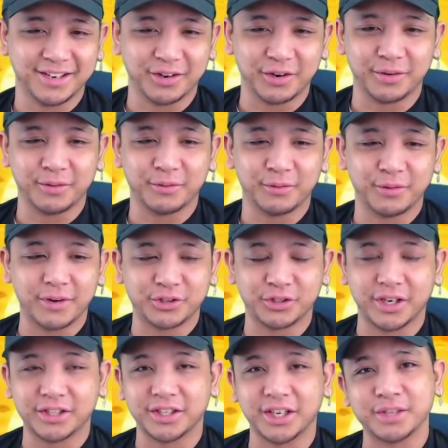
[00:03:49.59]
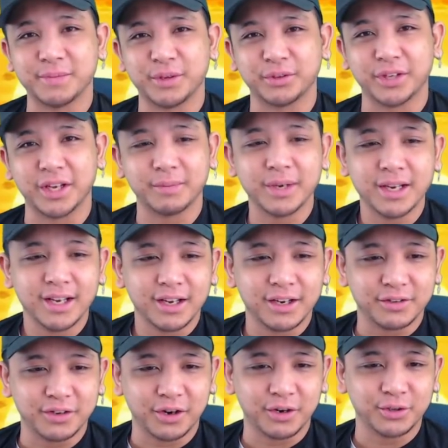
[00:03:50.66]
Or should I say his middle name?
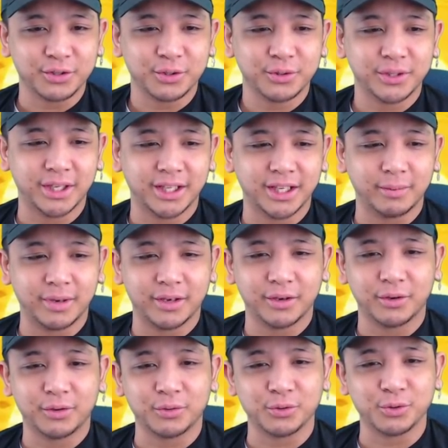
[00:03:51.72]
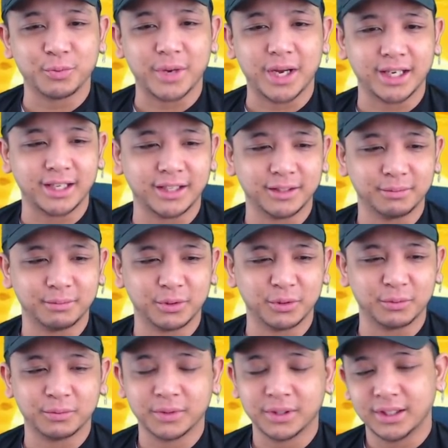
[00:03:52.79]
Naruto Databayo Uzumaki.
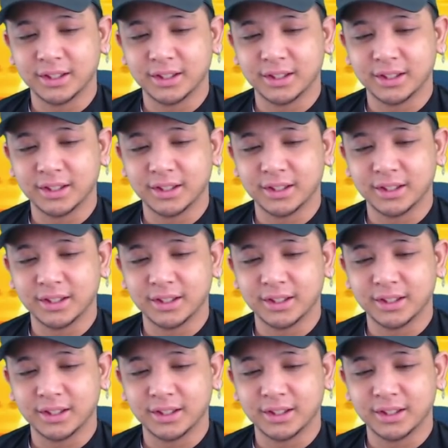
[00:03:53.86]
Boom.